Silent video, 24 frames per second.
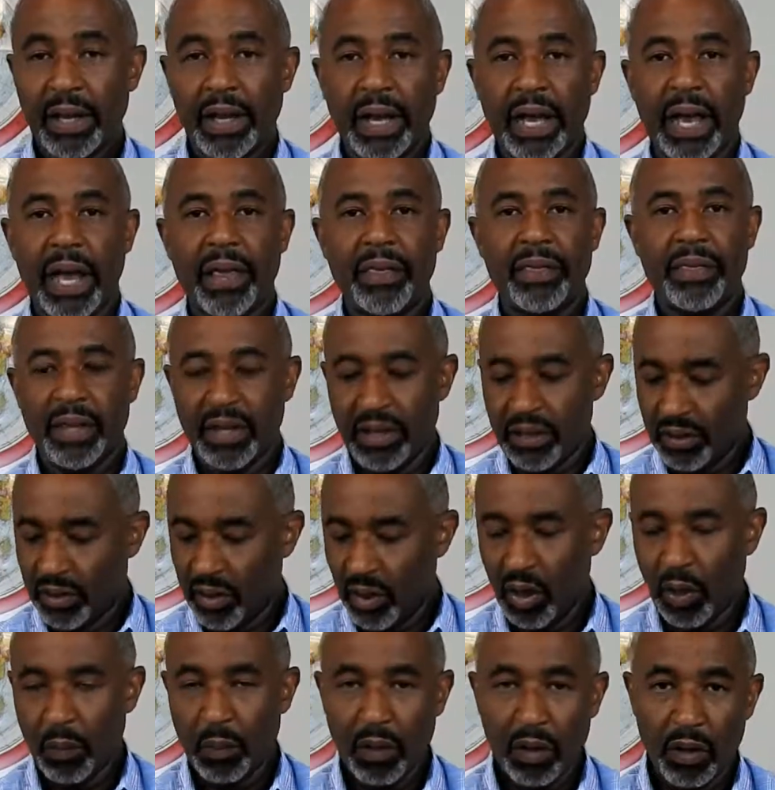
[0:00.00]
and the
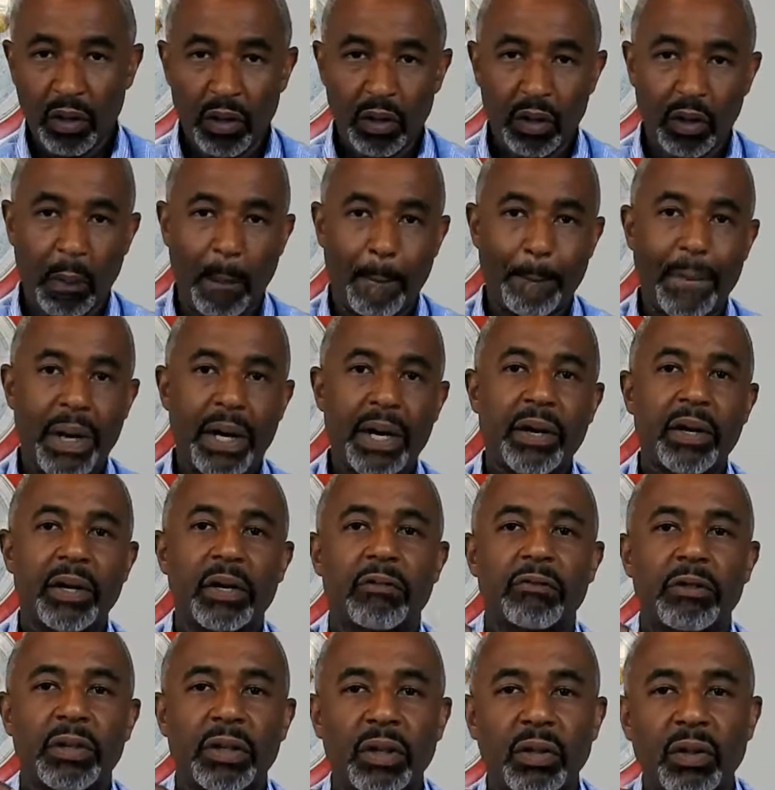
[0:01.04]
Gerber Bear
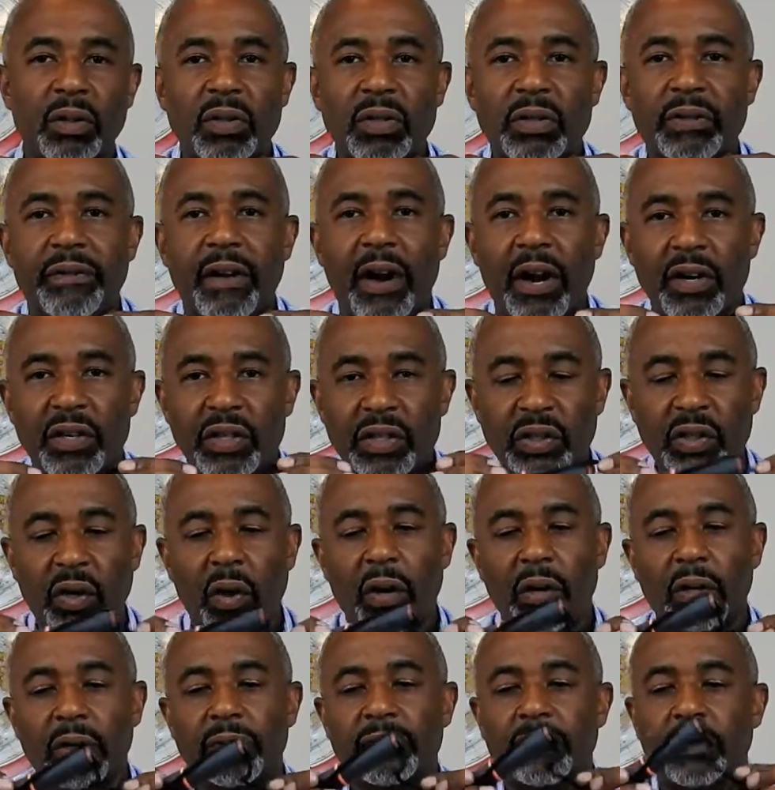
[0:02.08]
Grylls Fire
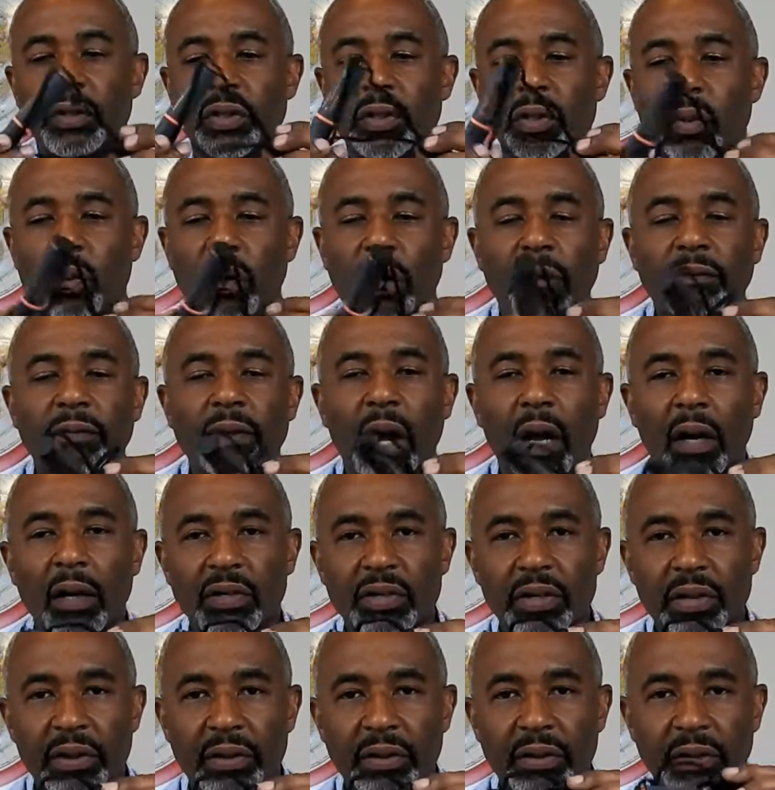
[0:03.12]
Starter for
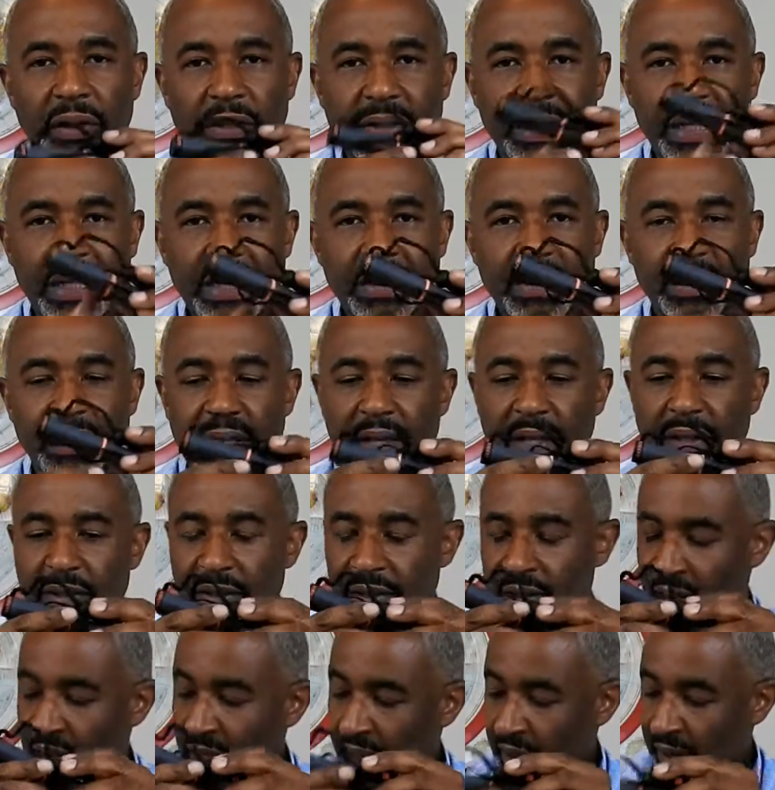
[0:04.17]

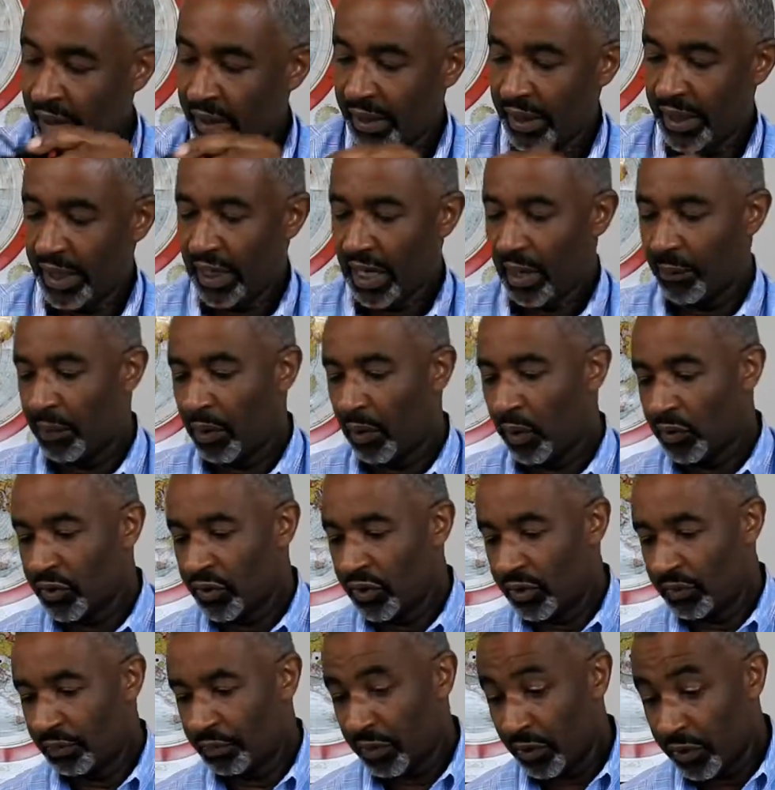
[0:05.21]
$12.13. And I
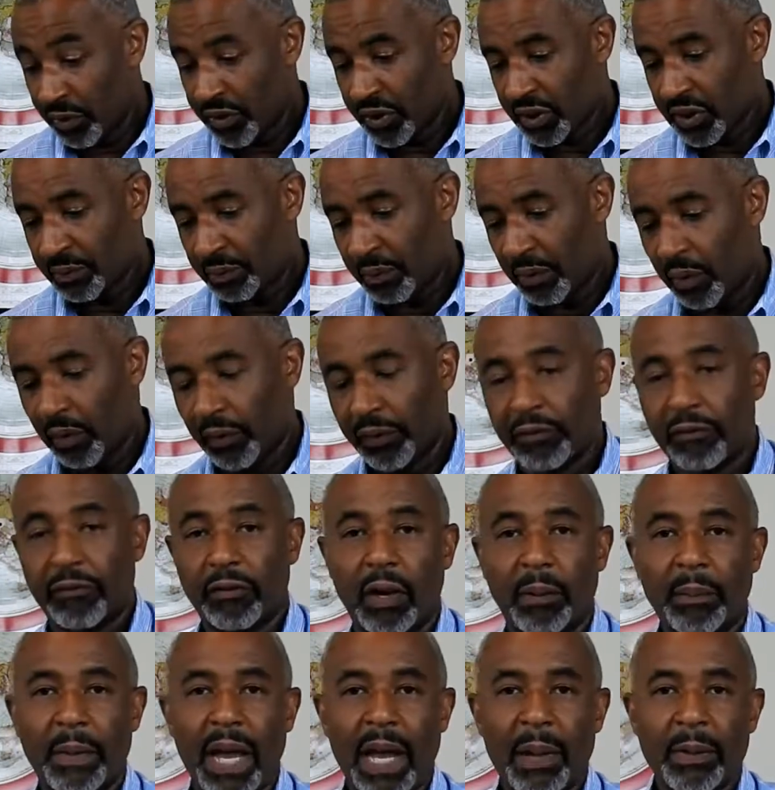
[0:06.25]
purchased both
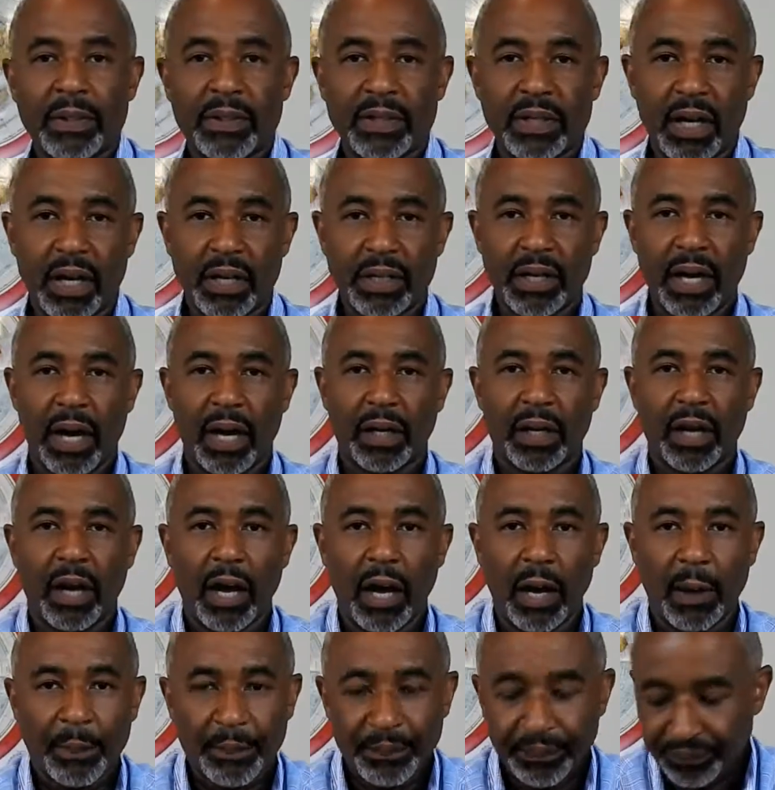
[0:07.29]
from
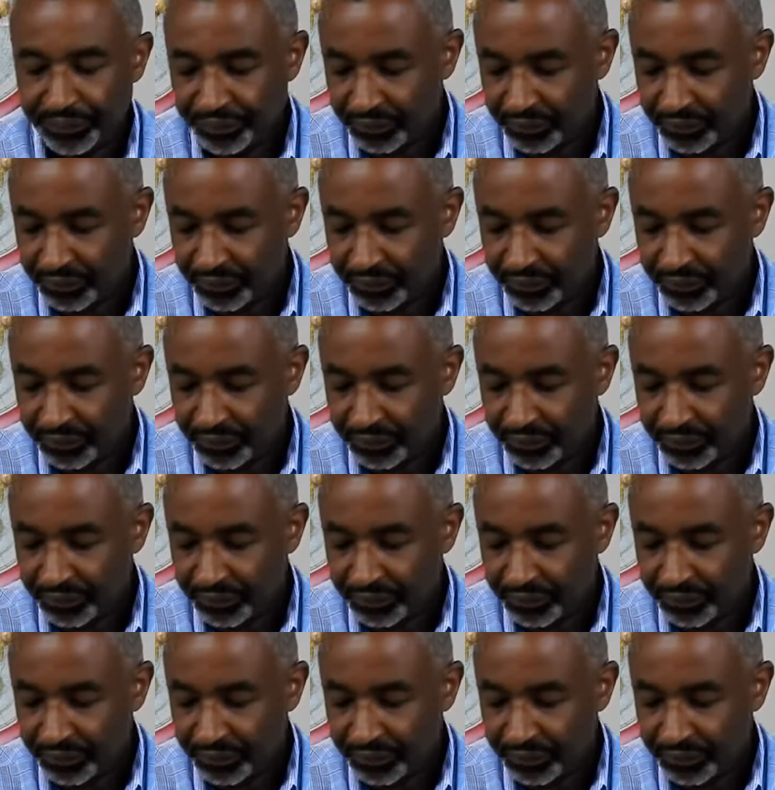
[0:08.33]
Amazon.com.